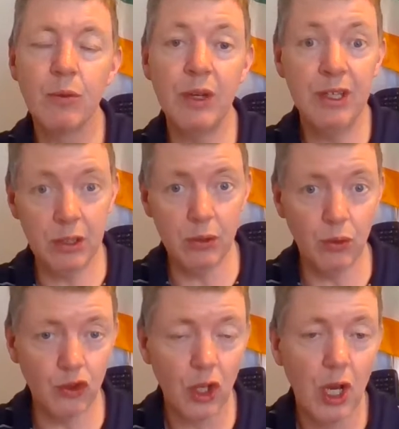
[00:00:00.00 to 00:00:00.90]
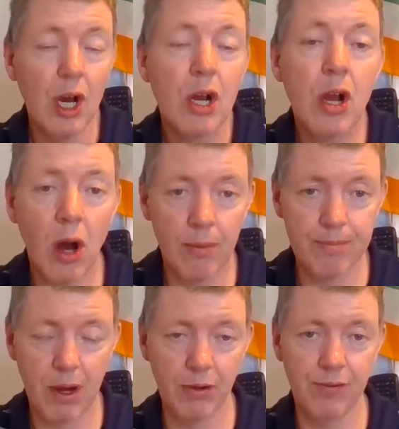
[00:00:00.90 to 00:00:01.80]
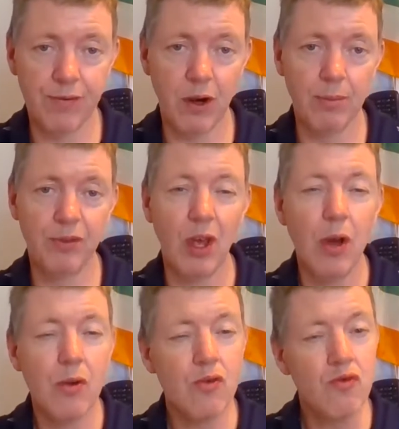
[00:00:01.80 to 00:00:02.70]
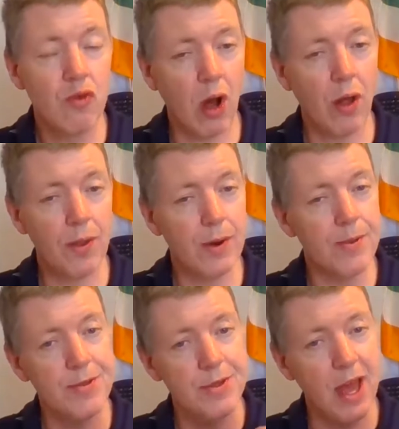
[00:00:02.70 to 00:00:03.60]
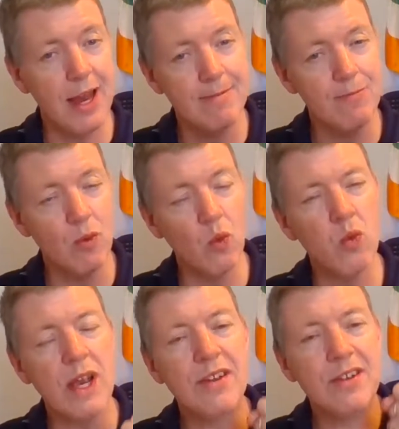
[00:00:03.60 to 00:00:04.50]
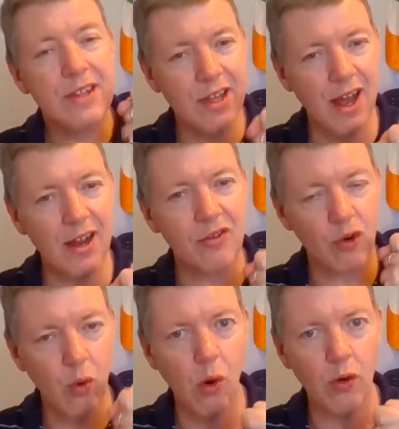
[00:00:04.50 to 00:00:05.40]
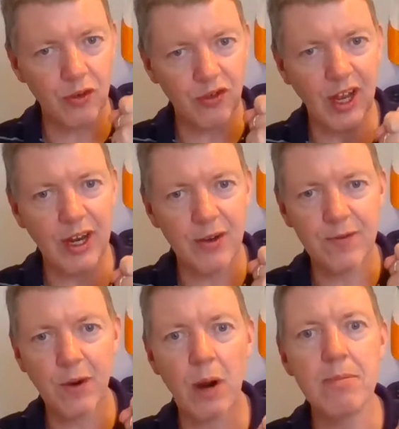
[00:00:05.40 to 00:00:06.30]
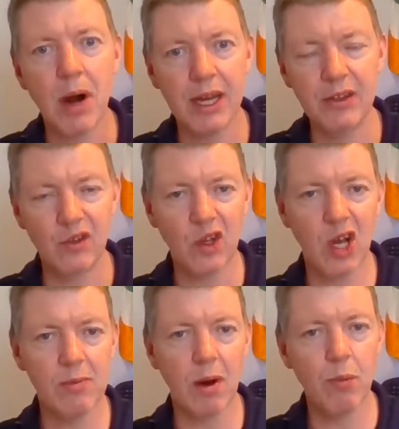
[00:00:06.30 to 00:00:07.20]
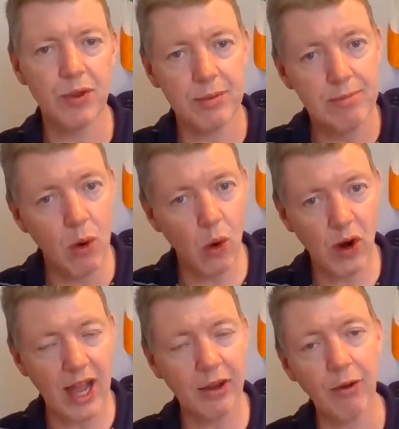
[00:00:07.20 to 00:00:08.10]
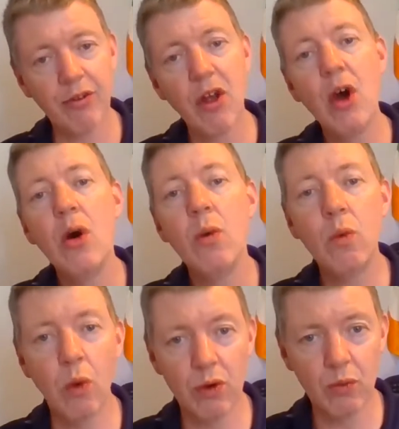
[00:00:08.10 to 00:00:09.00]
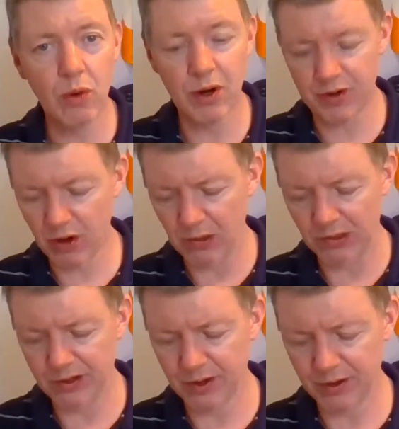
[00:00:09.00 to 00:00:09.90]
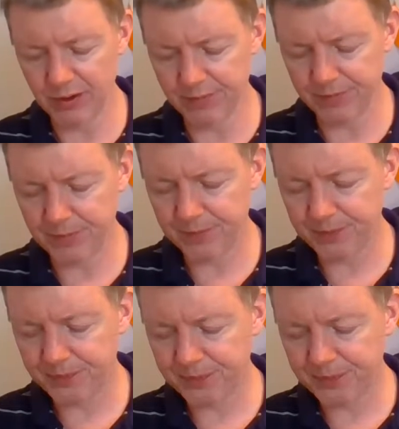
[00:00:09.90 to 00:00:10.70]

We use compound verbs rather than waiting the extra quarter second for our minds to come up with a more accurate one-word alternative.